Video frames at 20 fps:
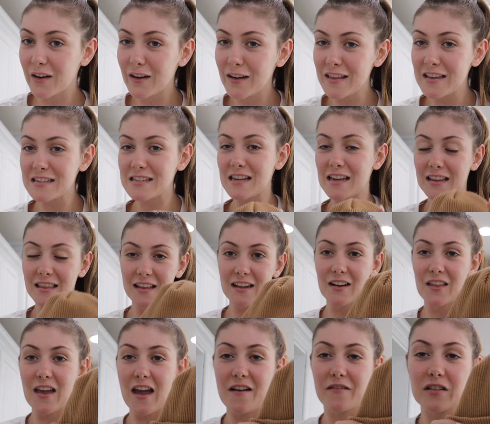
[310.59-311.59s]
her in this like
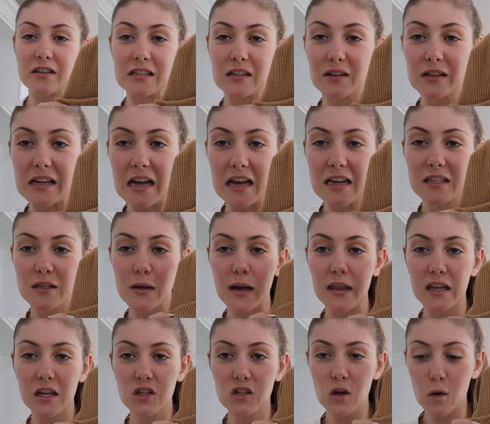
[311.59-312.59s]
literally every single day, so I
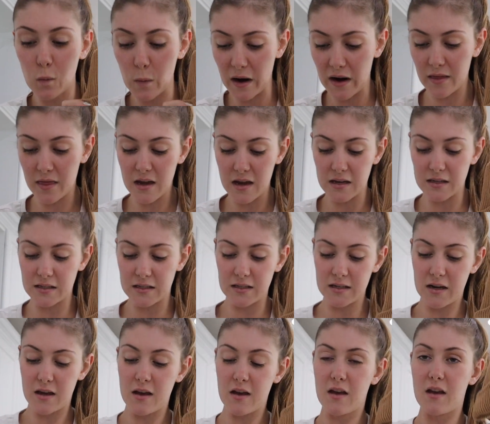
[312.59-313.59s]
think she'll wear this